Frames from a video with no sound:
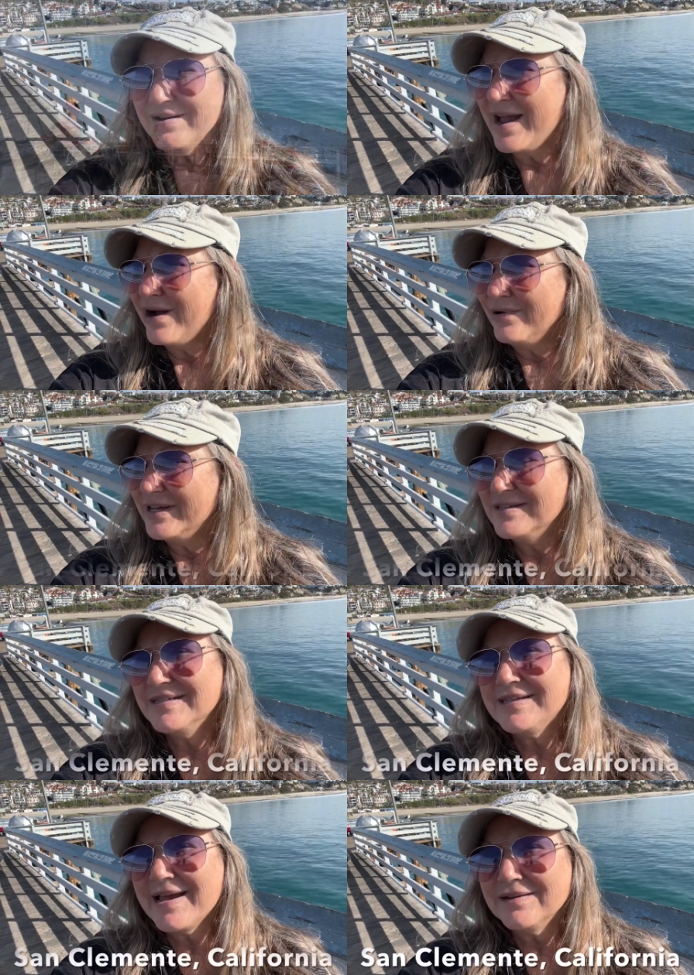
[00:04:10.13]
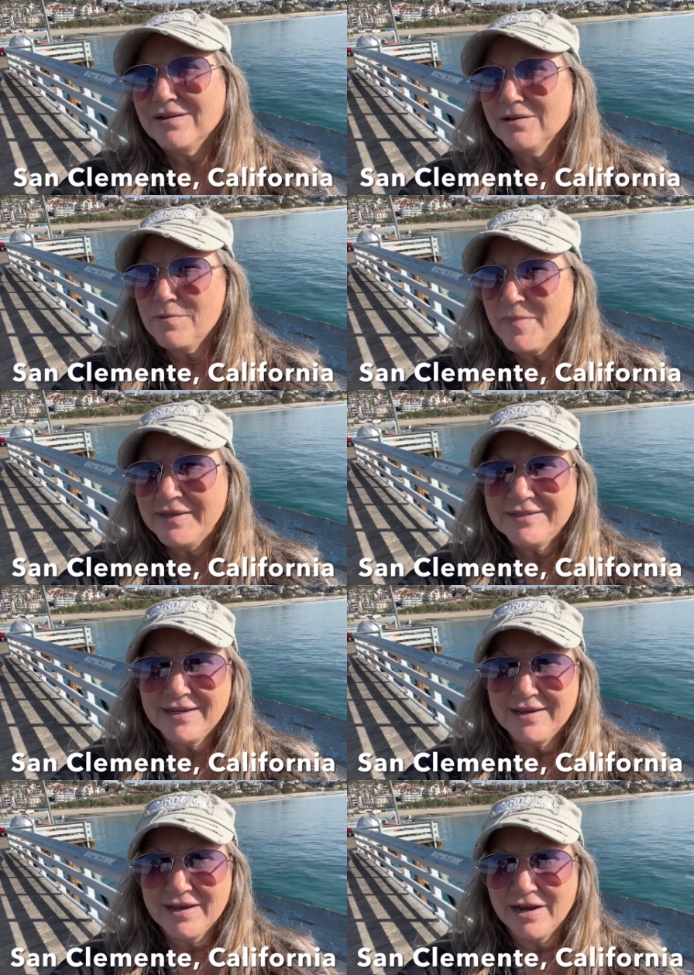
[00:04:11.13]
now in San
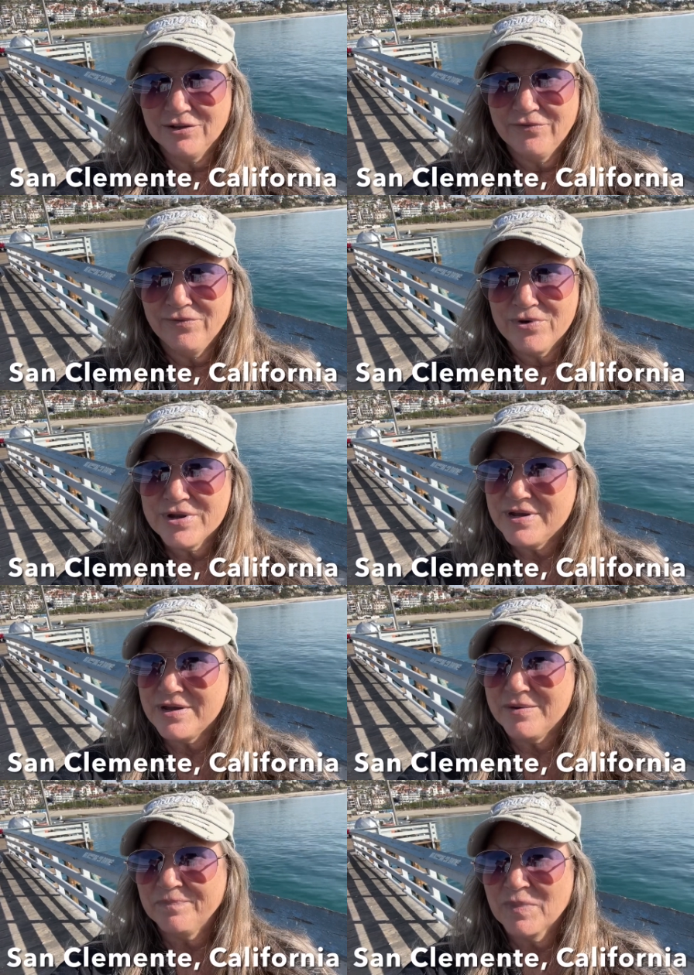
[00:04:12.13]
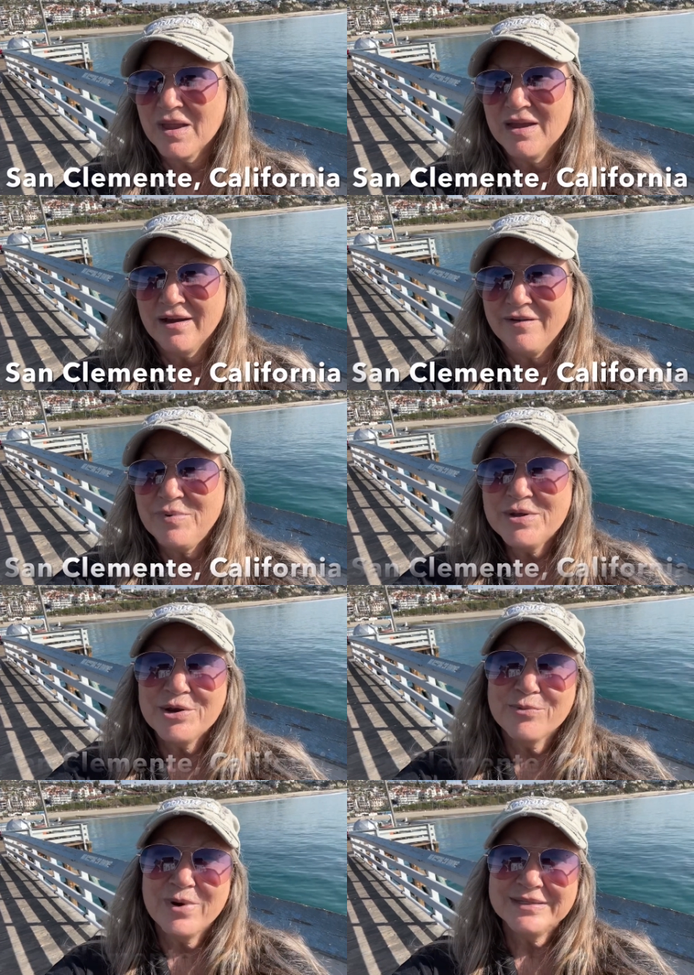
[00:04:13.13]
Clemente, California. I've been
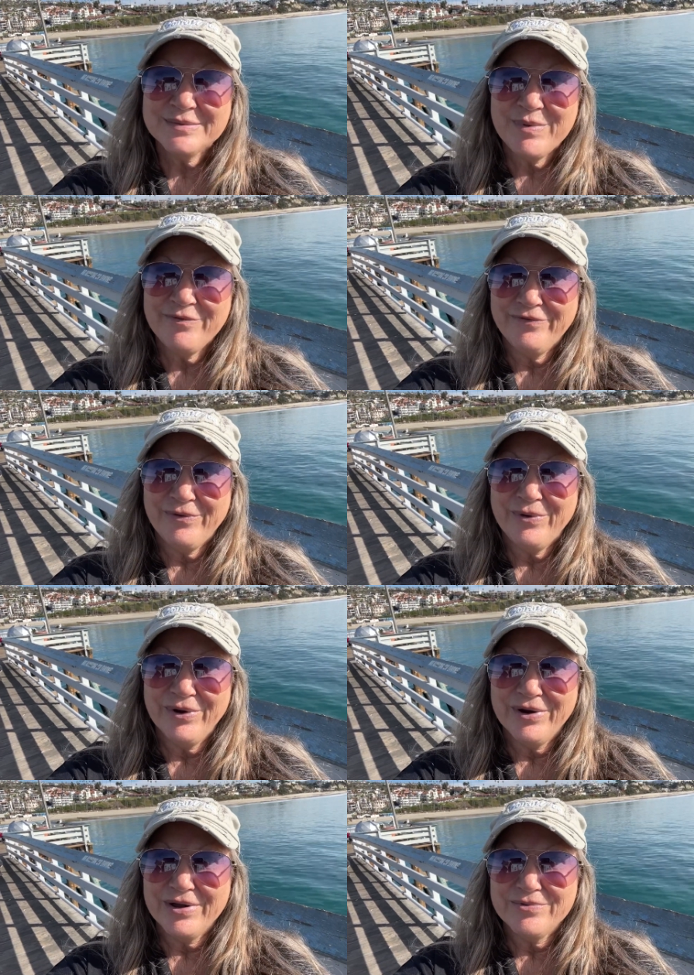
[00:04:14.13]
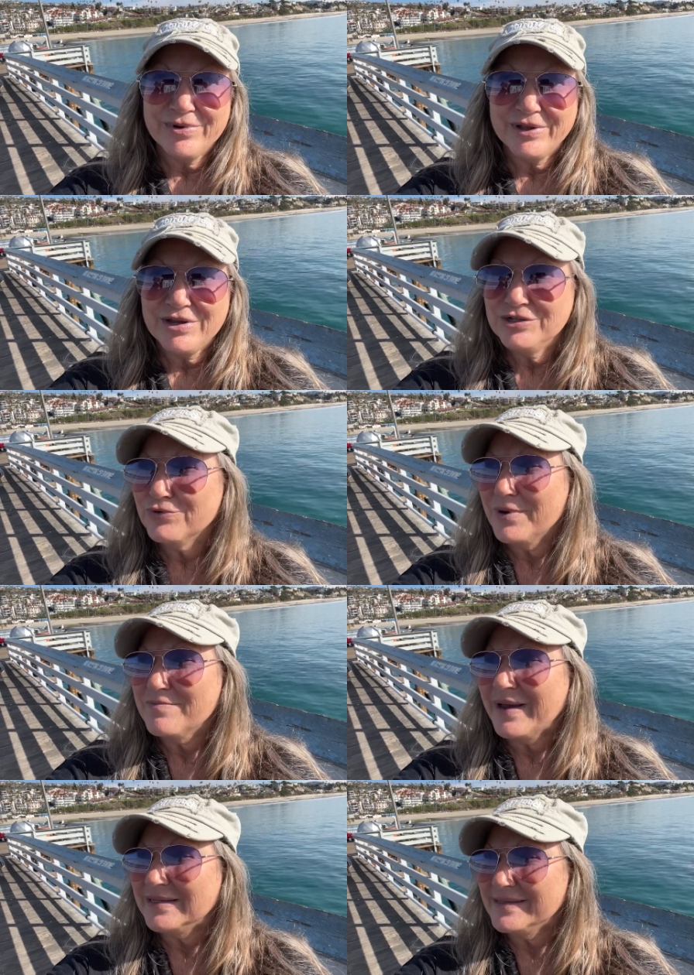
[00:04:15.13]
here once before and really enjoyed
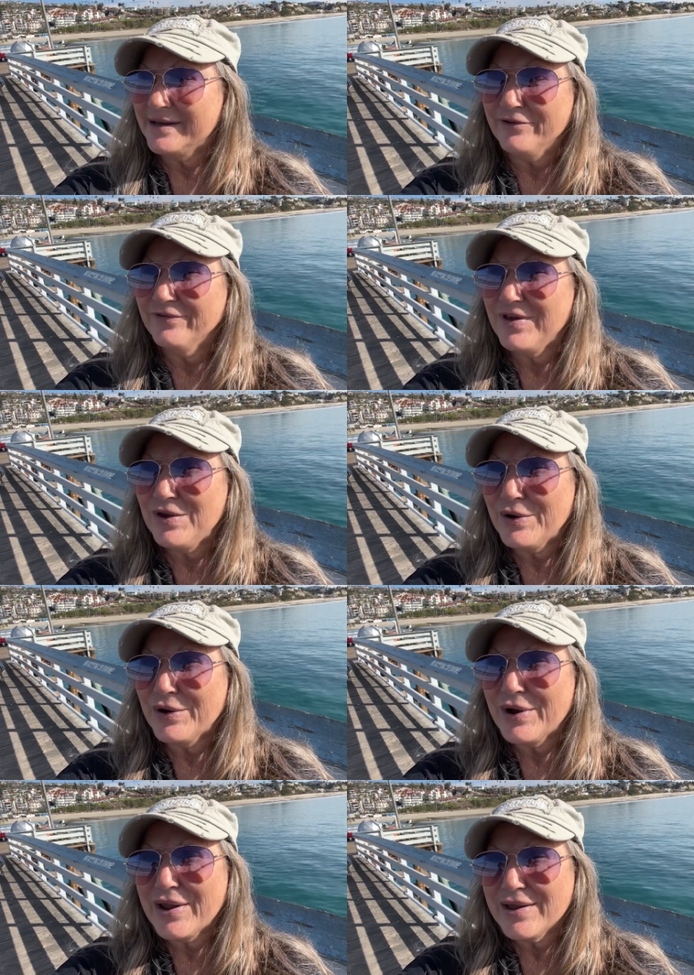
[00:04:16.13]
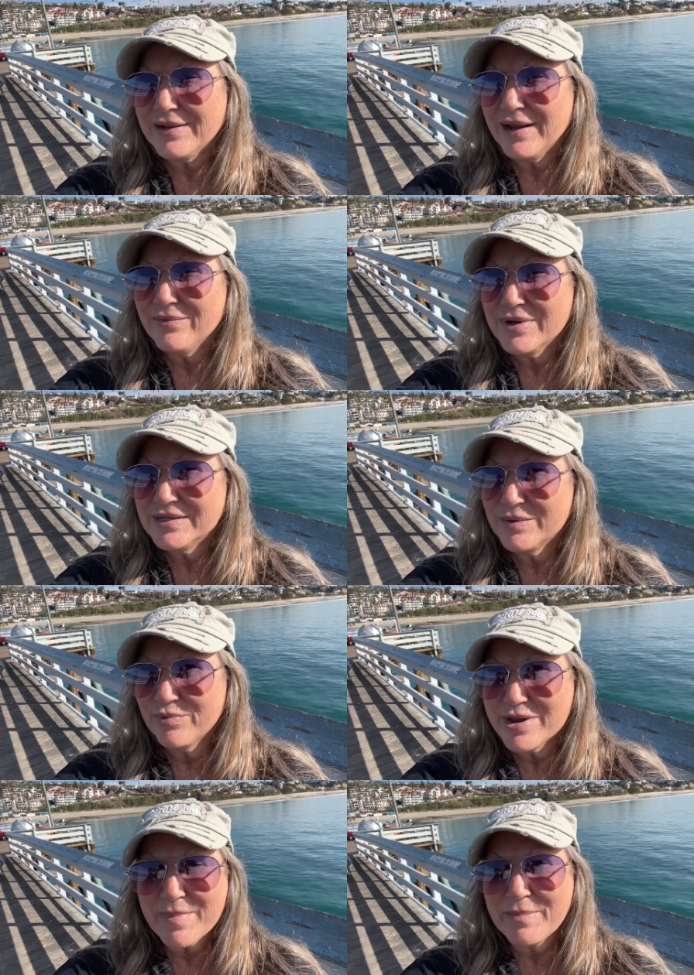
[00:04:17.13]
myself here, and I wanted to
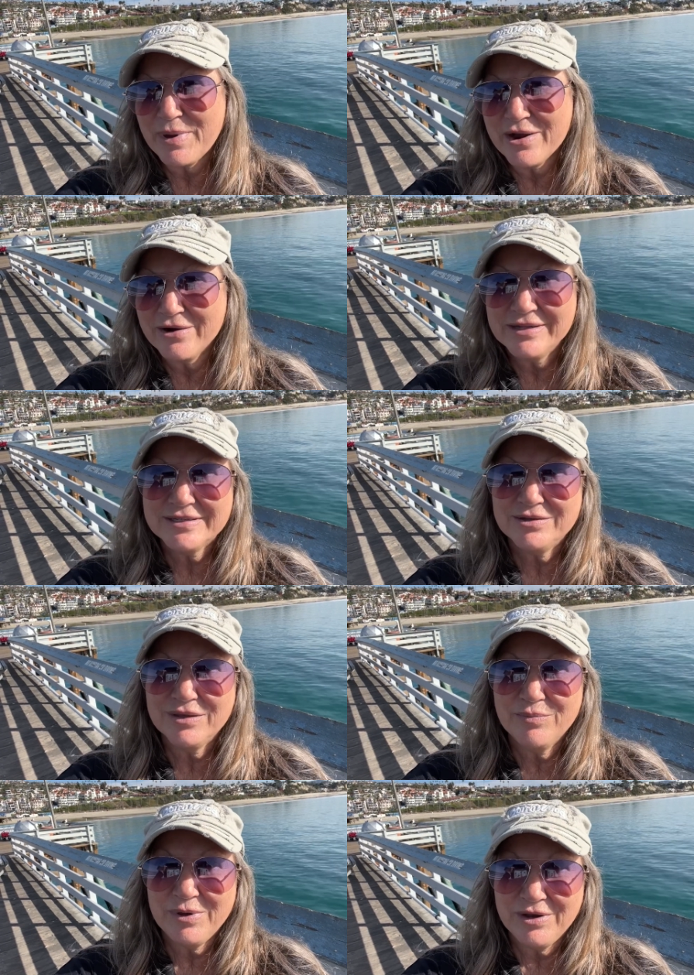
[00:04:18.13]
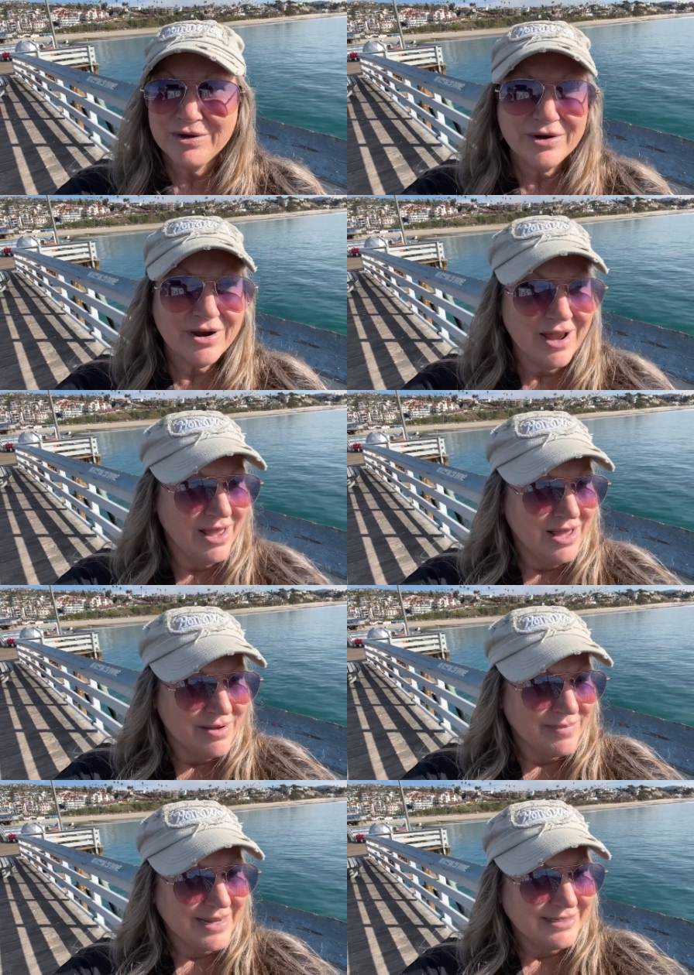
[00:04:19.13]
bring my parents to the pier.
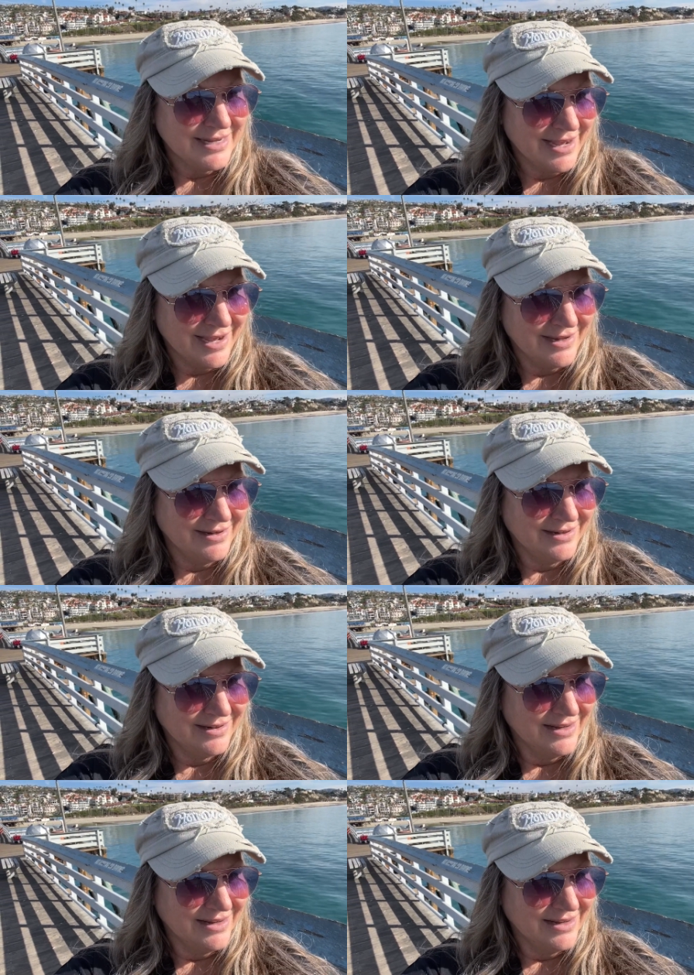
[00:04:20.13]
My dad